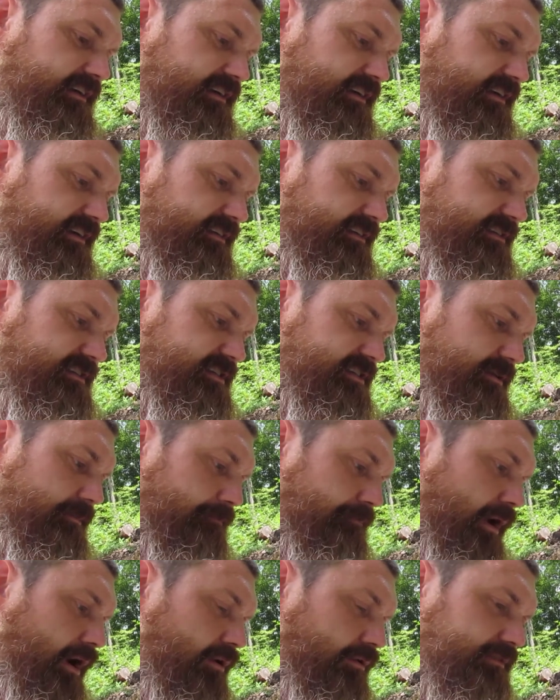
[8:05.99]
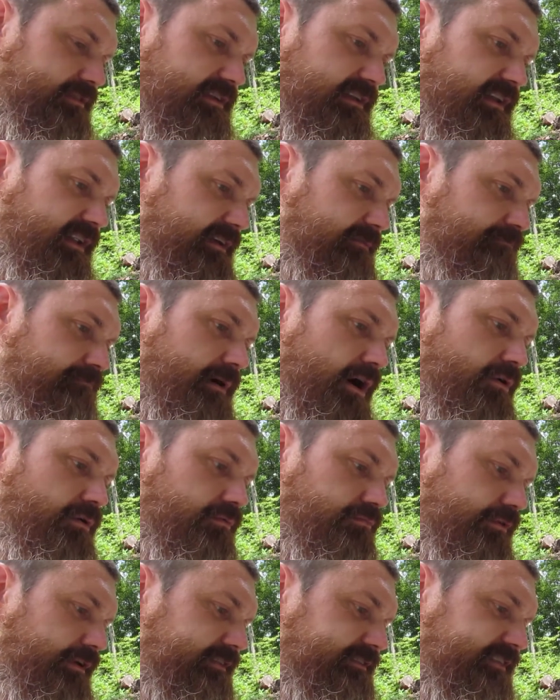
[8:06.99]
is supposedly
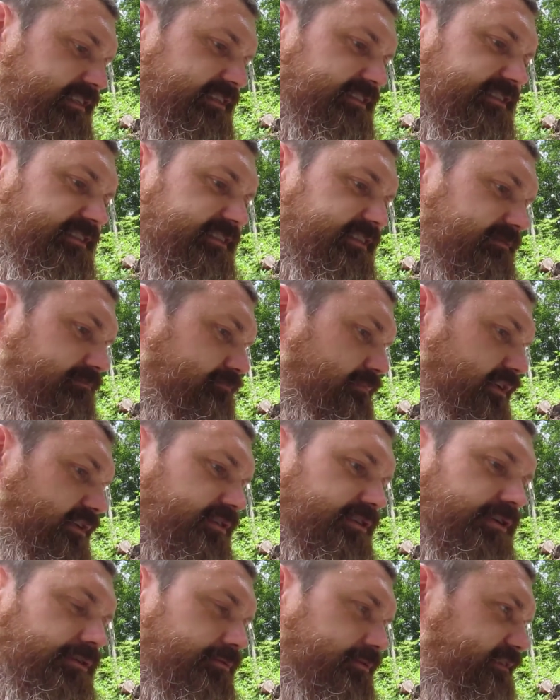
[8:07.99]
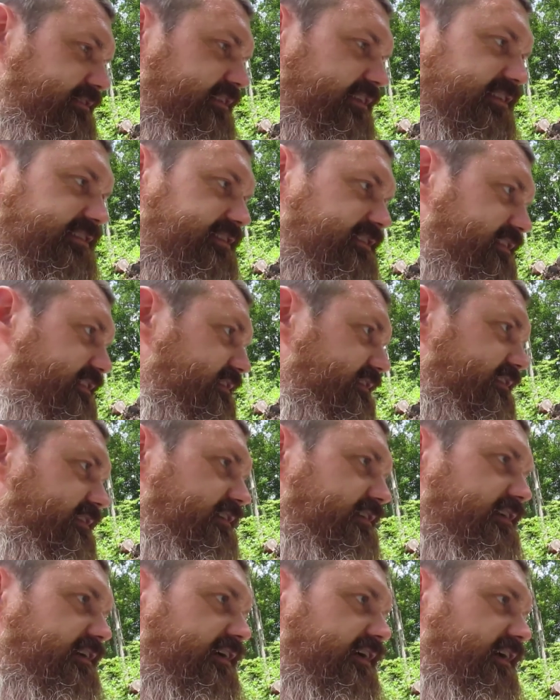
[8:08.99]
mold resistant, mildew resistant,
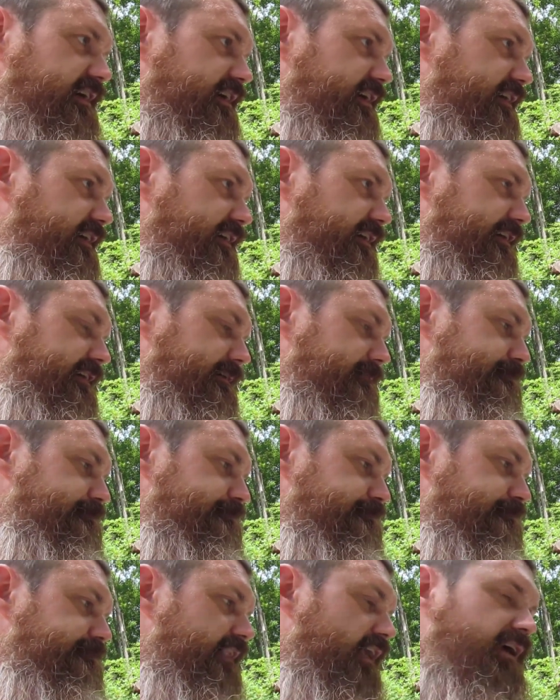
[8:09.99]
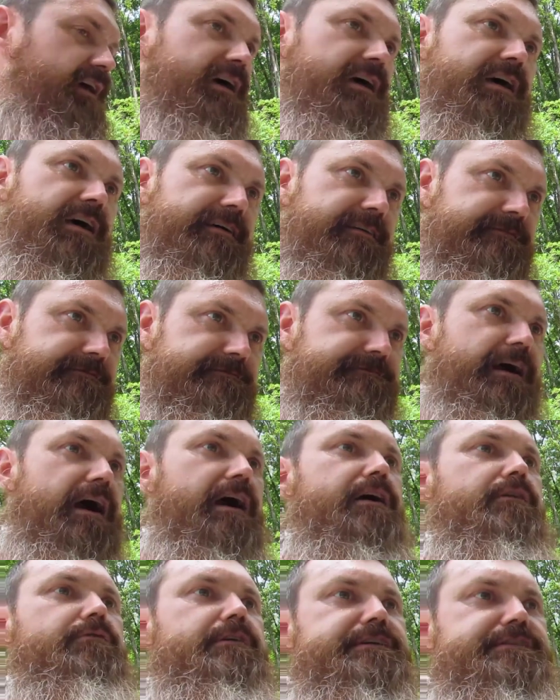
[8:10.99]
uh,
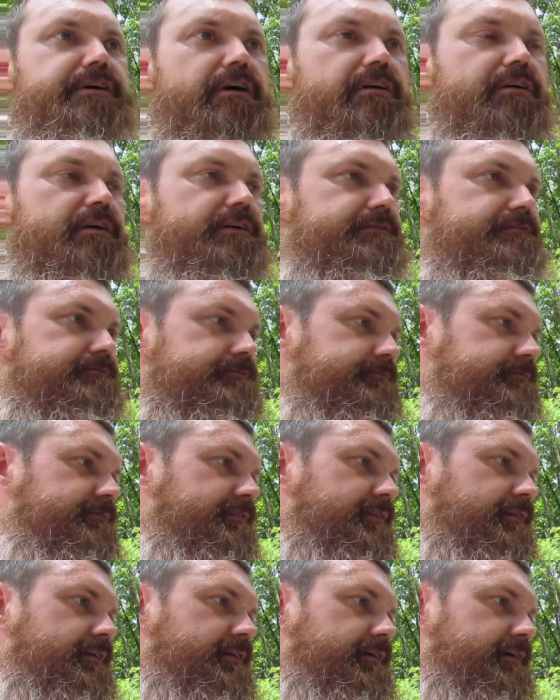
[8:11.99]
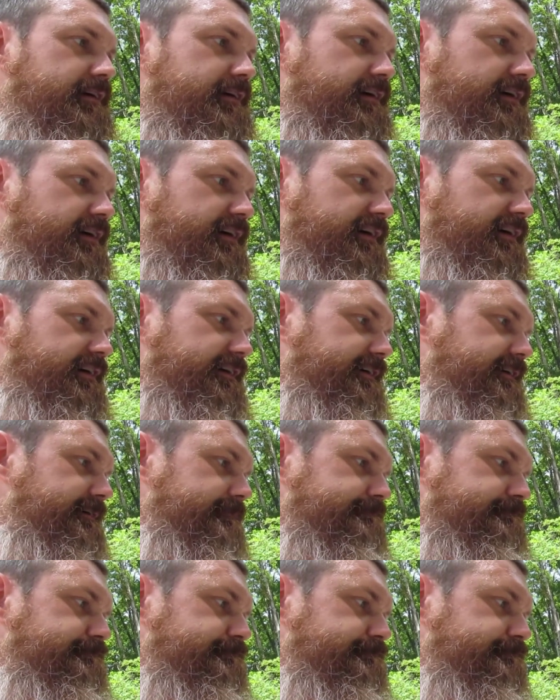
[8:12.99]
fire retard. Uh,